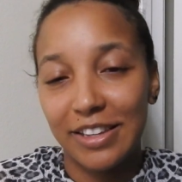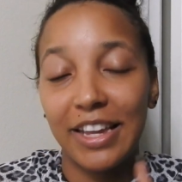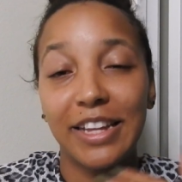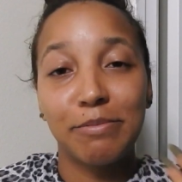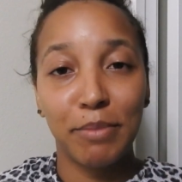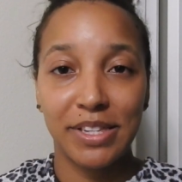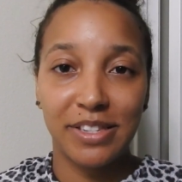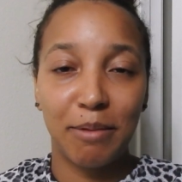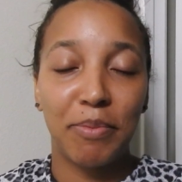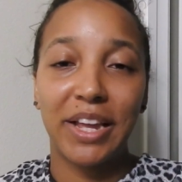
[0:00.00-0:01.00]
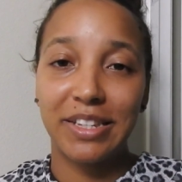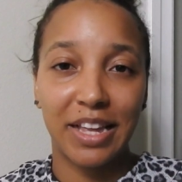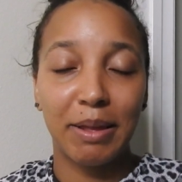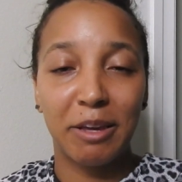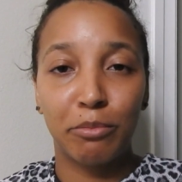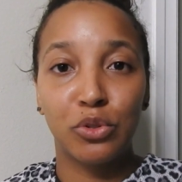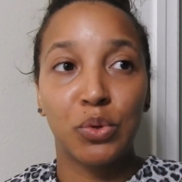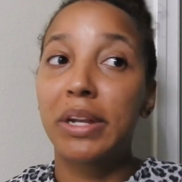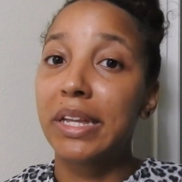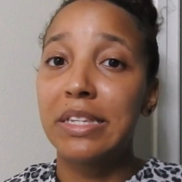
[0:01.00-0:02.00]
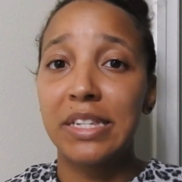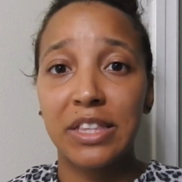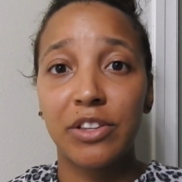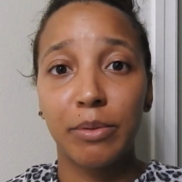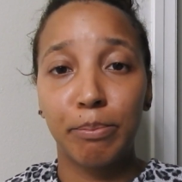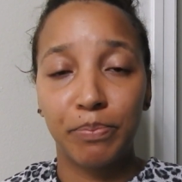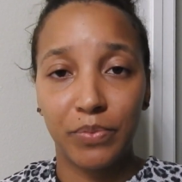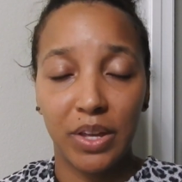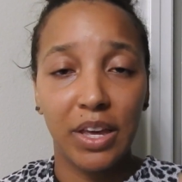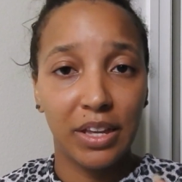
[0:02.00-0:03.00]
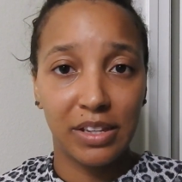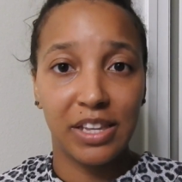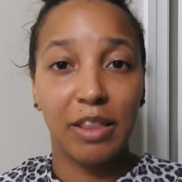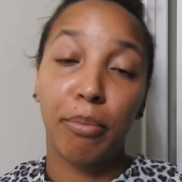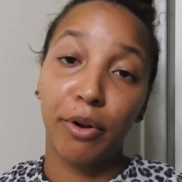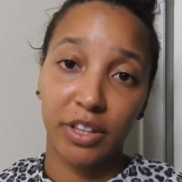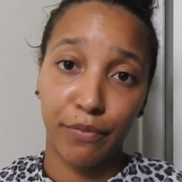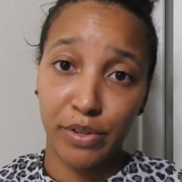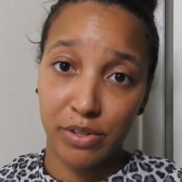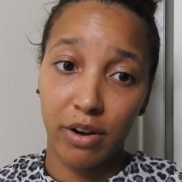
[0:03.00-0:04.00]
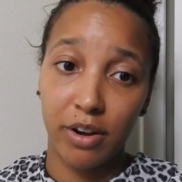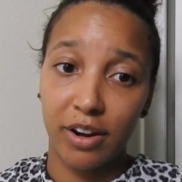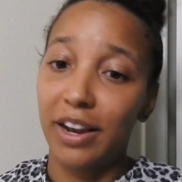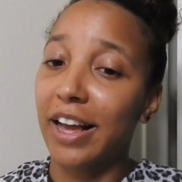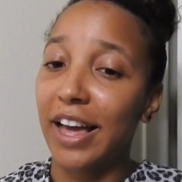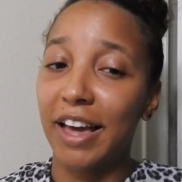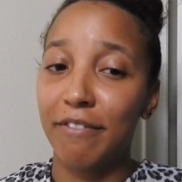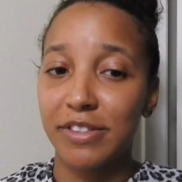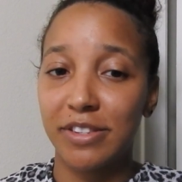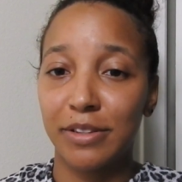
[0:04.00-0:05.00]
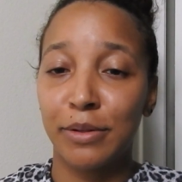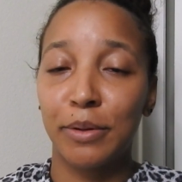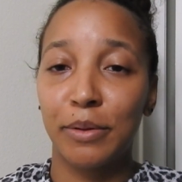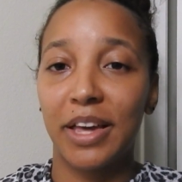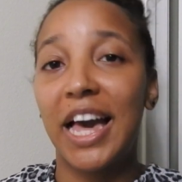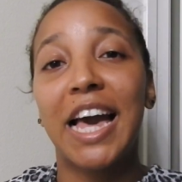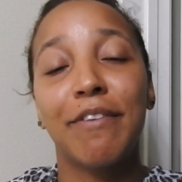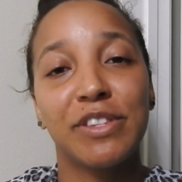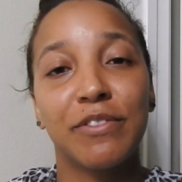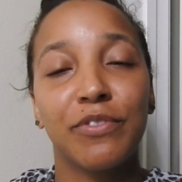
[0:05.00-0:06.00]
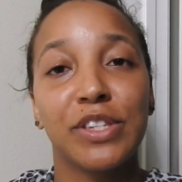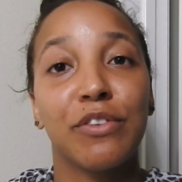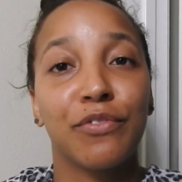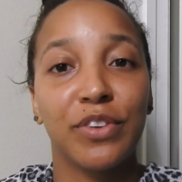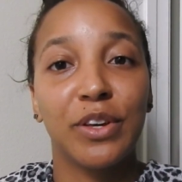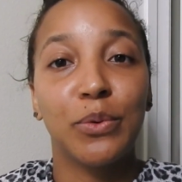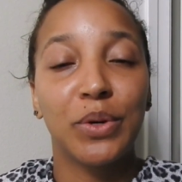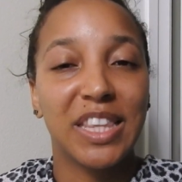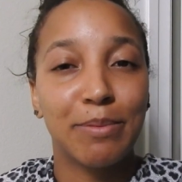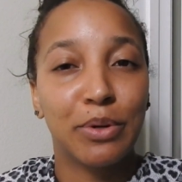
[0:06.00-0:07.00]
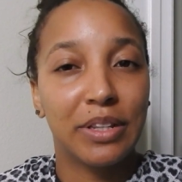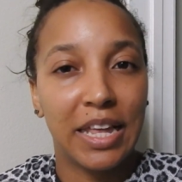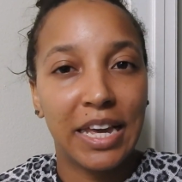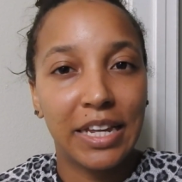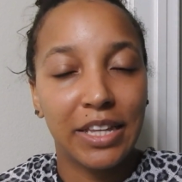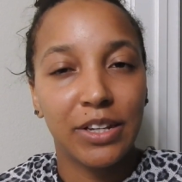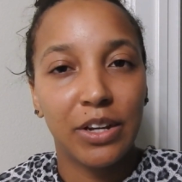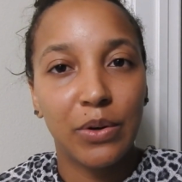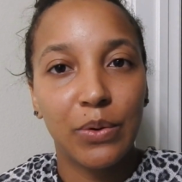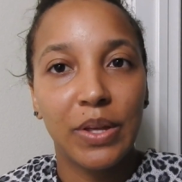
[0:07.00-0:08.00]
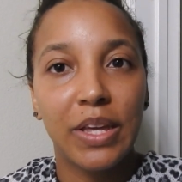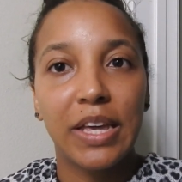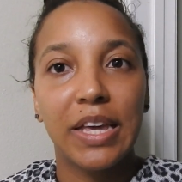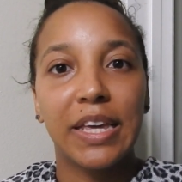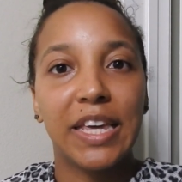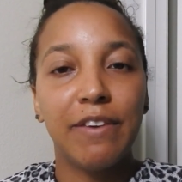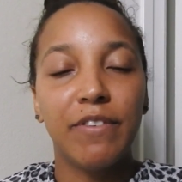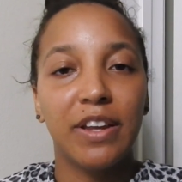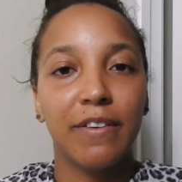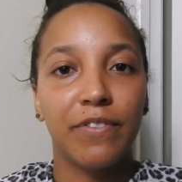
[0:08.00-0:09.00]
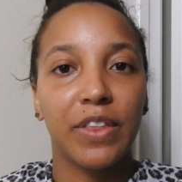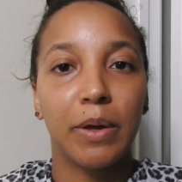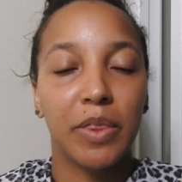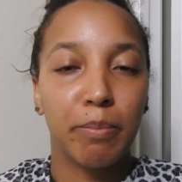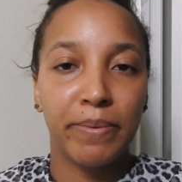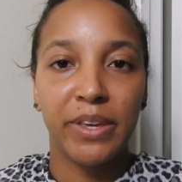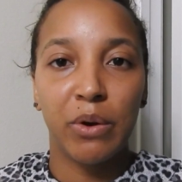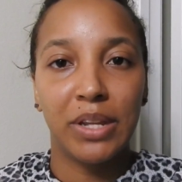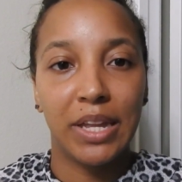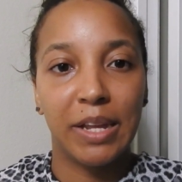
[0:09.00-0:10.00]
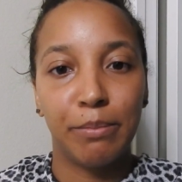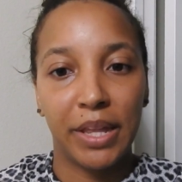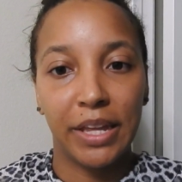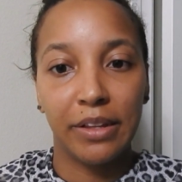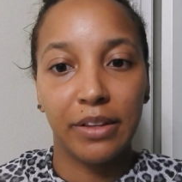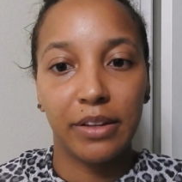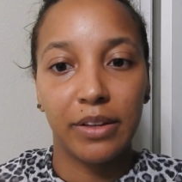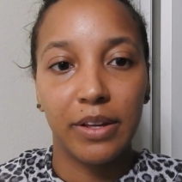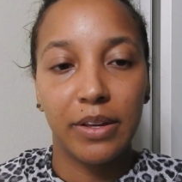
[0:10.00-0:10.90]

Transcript: it's messed up that he's not able to at least see the birth of his daughter. Like, I have to feel with him on that, even if the PO let him, like,